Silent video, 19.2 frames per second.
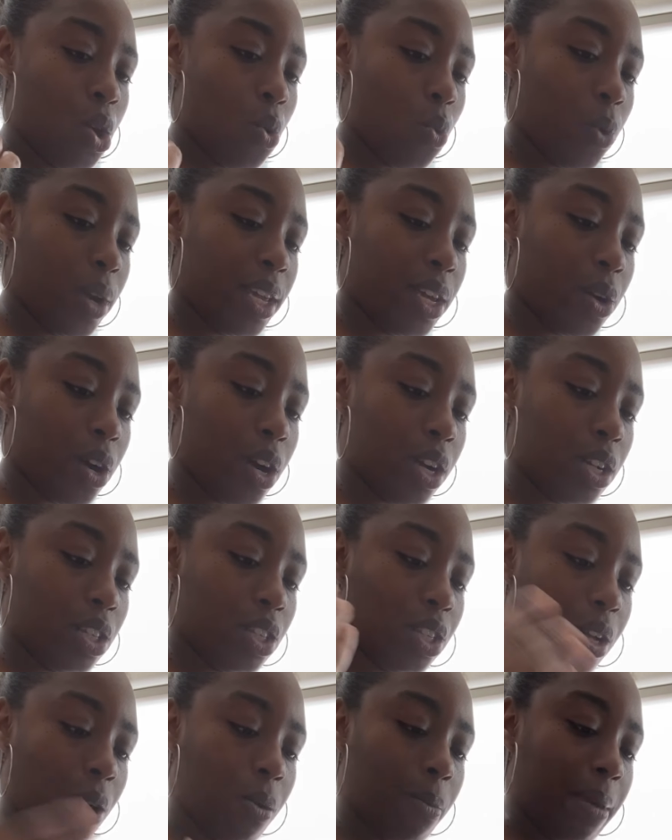when you're
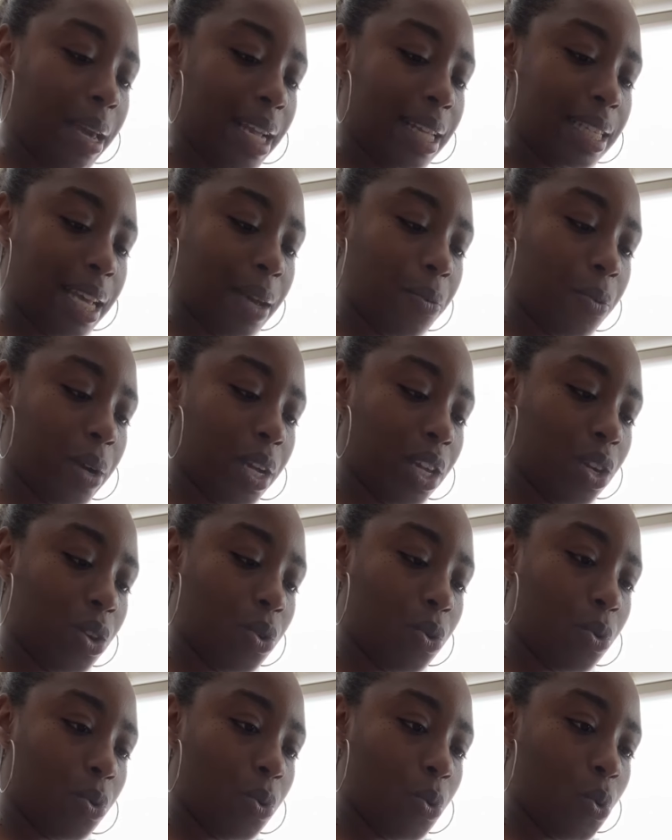soulmates and when
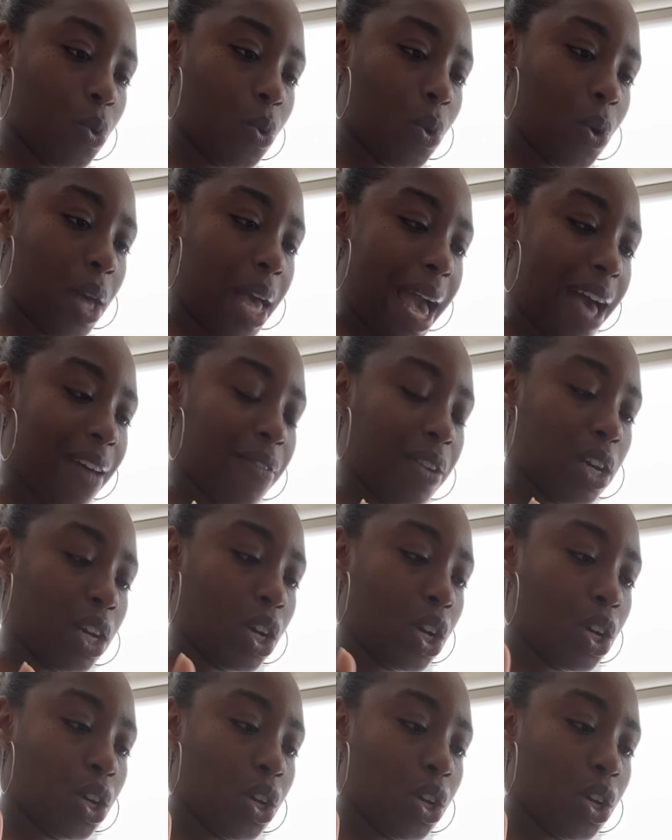you have a